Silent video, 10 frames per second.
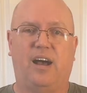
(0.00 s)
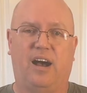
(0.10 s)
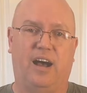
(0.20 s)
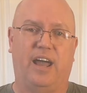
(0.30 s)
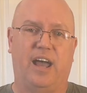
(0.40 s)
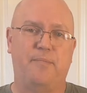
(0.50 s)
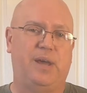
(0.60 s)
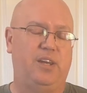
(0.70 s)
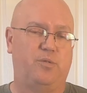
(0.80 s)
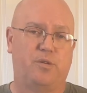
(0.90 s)
Hi, I'm
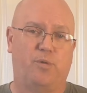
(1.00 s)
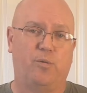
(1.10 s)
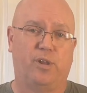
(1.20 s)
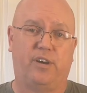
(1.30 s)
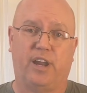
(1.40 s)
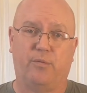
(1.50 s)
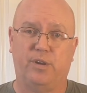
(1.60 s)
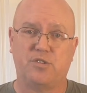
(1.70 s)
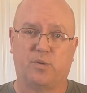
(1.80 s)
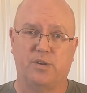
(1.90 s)
Andy with the Mobile Internet
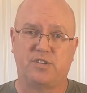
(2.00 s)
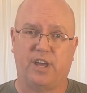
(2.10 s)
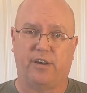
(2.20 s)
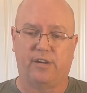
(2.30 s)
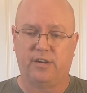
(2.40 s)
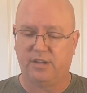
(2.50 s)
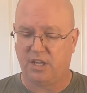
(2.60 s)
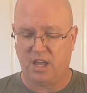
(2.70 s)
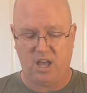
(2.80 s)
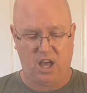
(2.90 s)
Resource Center.
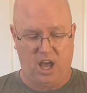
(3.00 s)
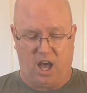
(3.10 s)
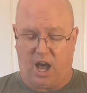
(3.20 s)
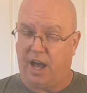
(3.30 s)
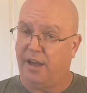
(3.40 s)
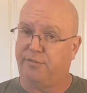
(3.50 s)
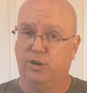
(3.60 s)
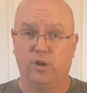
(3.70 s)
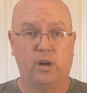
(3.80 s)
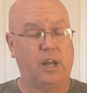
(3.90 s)
Uh, if
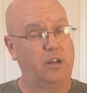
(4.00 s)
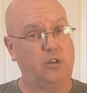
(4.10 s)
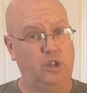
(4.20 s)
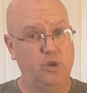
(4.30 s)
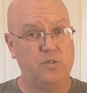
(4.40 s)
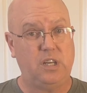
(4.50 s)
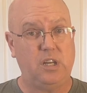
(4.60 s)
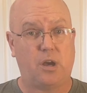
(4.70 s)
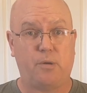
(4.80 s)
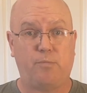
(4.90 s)
you're using
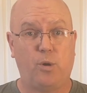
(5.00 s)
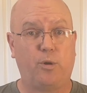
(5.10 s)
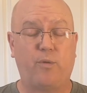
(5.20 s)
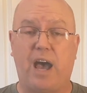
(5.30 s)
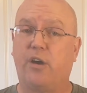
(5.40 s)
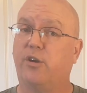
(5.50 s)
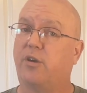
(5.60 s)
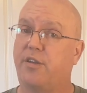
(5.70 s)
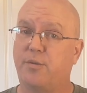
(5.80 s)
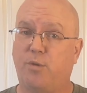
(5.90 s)
a mobile router or
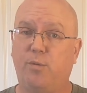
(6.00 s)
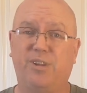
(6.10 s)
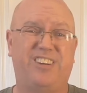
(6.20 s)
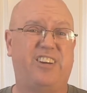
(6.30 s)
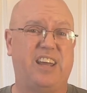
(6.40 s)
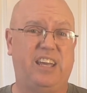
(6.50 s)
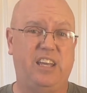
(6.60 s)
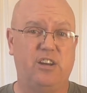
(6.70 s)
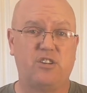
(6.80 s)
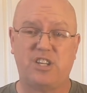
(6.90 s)
other mobile internet
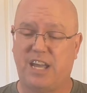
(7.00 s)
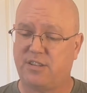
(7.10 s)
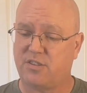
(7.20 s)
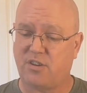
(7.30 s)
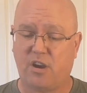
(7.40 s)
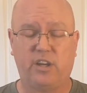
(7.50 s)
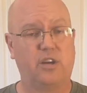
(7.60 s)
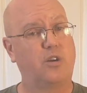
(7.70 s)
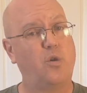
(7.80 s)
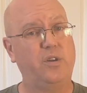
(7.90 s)
gear, chances are you're
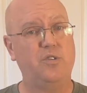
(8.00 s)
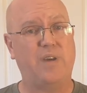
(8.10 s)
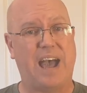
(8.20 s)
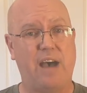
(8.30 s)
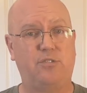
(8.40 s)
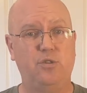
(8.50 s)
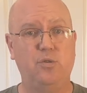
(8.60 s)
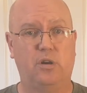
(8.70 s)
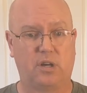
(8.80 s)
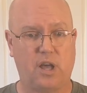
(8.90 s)
going to have to
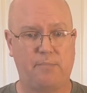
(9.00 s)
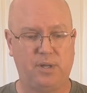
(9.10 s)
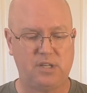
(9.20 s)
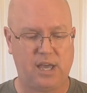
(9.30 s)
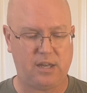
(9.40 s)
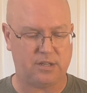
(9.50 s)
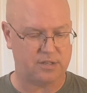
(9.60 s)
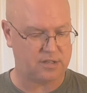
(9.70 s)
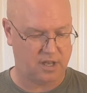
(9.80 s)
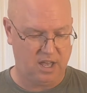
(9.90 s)
hook up
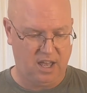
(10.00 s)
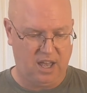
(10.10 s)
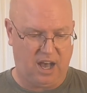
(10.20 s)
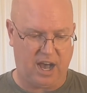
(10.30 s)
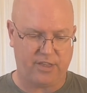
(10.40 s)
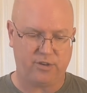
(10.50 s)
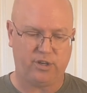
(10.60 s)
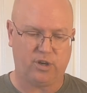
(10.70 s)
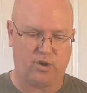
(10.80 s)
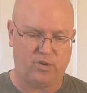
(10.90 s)
antennas. Either
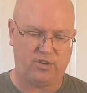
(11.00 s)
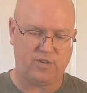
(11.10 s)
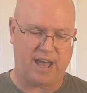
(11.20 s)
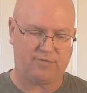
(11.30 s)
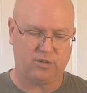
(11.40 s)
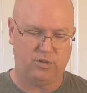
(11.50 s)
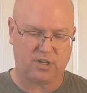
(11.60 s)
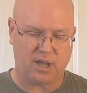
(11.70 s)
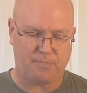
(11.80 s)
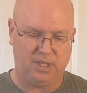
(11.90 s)
you're going to have to hook
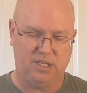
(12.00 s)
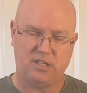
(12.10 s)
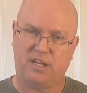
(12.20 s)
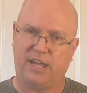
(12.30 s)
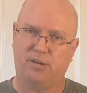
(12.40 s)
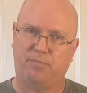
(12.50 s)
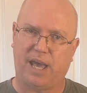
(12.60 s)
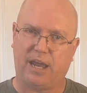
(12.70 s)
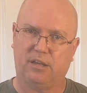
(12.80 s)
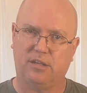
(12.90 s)
up the standard
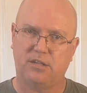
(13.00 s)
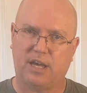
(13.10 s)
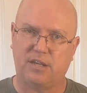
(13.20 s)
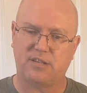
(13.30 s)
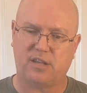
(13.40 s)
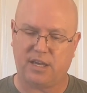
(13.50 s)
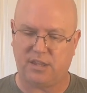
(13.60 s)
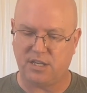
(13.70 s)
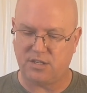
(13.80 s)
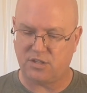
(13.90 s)
paddle antennas like
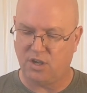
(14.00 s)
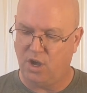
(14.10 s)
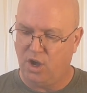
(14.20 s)
this,